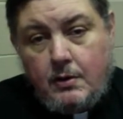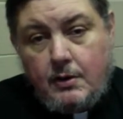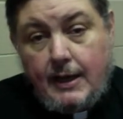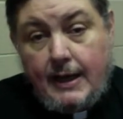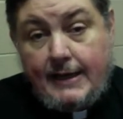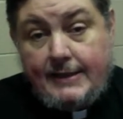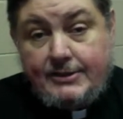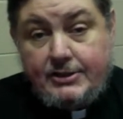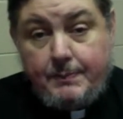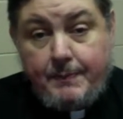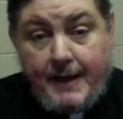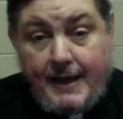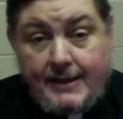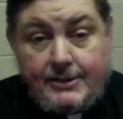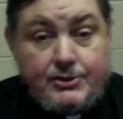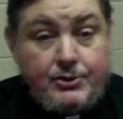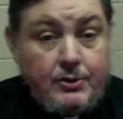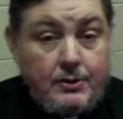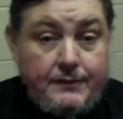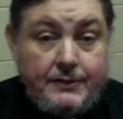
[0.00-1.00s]
And as the
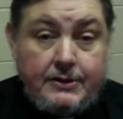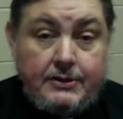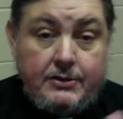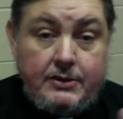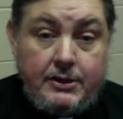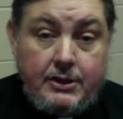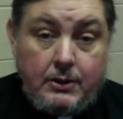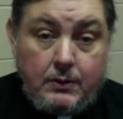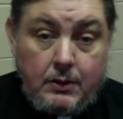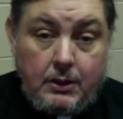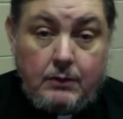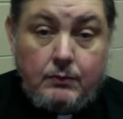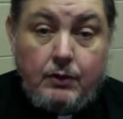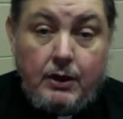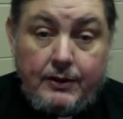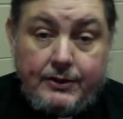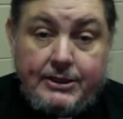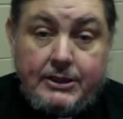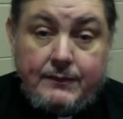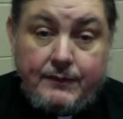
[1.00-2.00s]
pastor of a
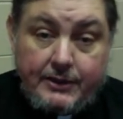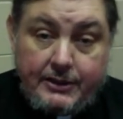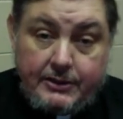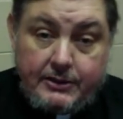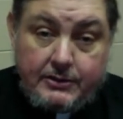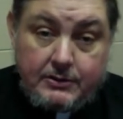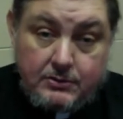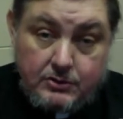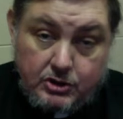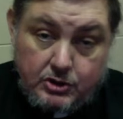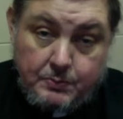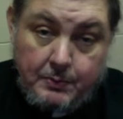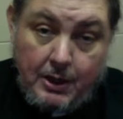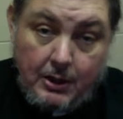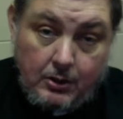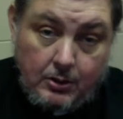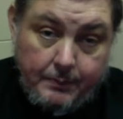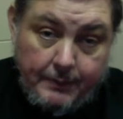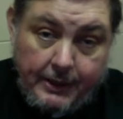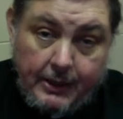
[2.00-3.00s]
relatively
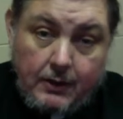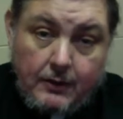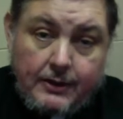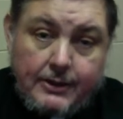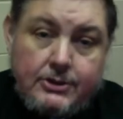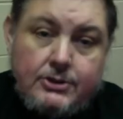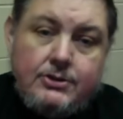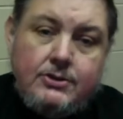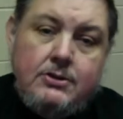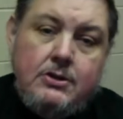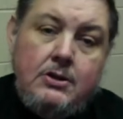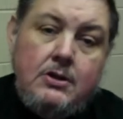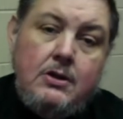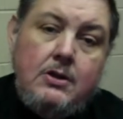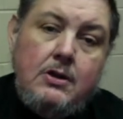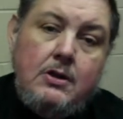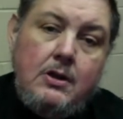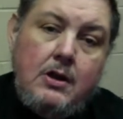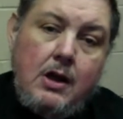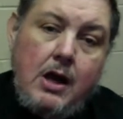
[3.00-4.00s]
smaller parish,
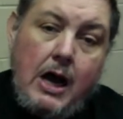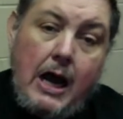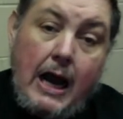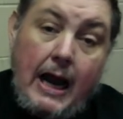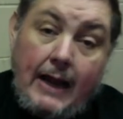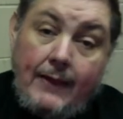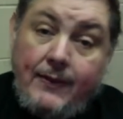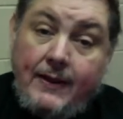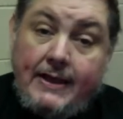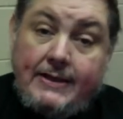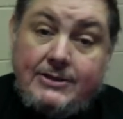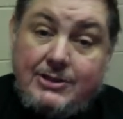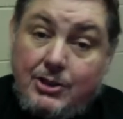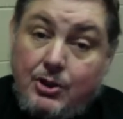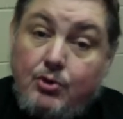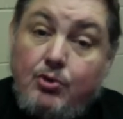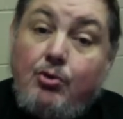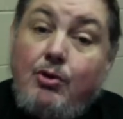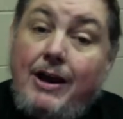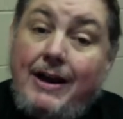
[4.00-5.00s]
I think it's a
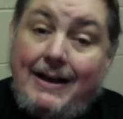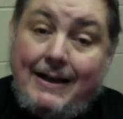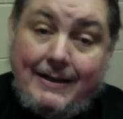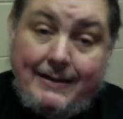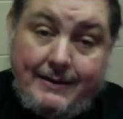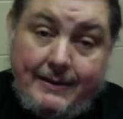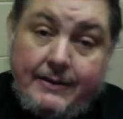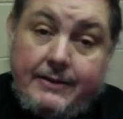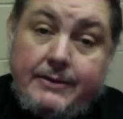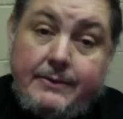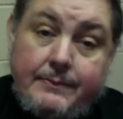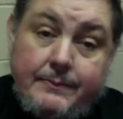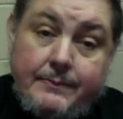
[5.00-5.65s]
great idea.